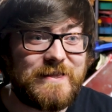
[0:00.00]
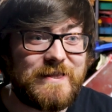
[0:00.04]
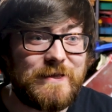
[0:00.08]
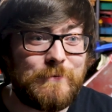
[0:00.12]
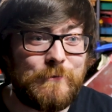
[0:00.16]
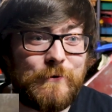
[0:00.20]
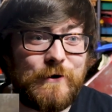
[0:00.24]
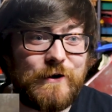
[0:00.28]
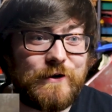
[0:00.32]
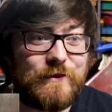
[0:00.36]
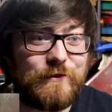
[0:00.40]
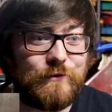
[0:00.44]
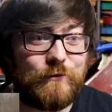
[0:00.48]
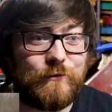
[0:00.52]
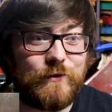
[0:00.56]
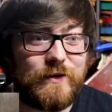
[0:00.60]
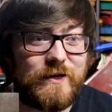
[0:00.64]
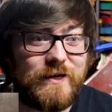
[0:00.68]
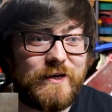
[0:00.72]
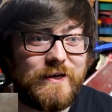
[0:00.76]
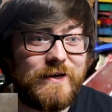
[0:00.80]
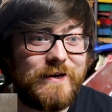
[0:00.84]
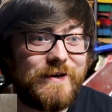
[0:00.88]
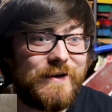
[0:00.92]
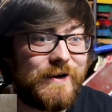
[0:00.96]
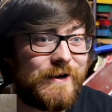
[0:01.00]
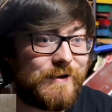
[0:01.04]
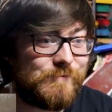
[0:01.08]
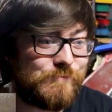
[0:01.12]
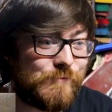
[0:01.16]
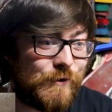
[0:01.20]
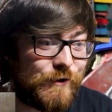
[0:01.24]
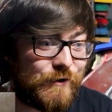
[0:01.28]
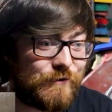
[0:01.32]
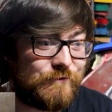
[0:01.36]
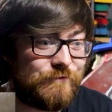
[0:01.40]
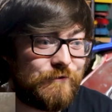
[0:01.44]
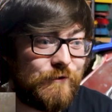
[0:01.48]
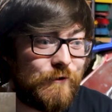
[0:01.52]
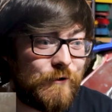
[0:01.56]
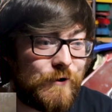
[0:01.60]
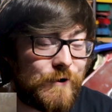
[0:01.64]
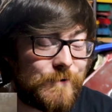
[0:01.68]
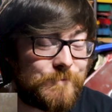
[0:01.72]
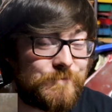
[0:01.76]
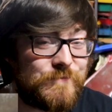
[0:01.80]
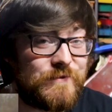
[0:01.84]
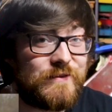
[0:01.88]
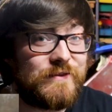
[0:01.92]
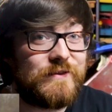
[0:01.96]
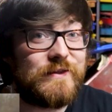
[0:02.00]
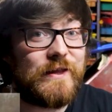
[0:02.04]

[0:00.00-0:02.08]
the Mark III and Mark IV.